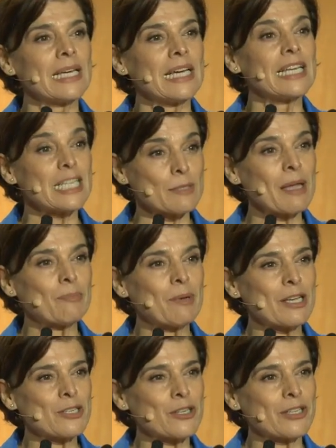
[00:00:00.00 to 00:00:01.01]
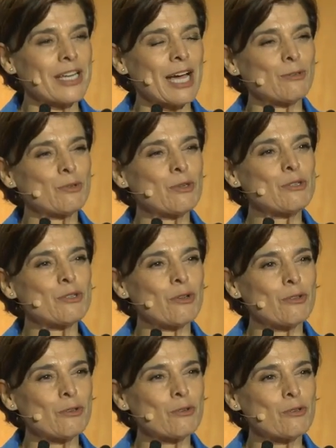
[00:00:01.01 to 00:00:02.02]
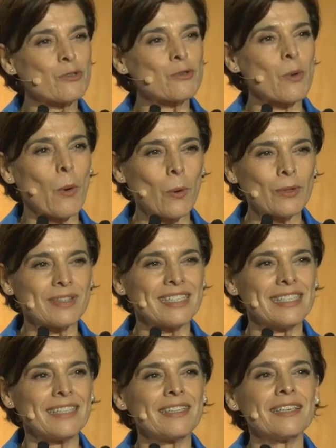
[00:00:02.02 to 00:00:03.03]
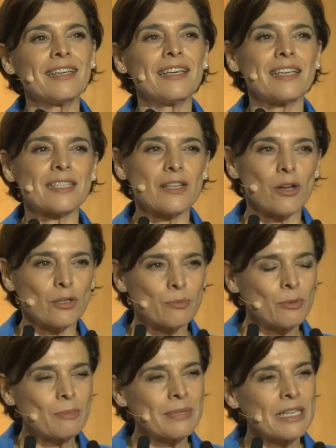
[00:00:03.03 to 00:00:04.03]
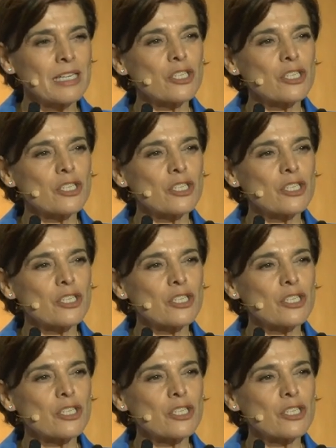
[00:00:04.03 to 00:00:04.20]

It is my pleasure now to introduce Oti Slotboom.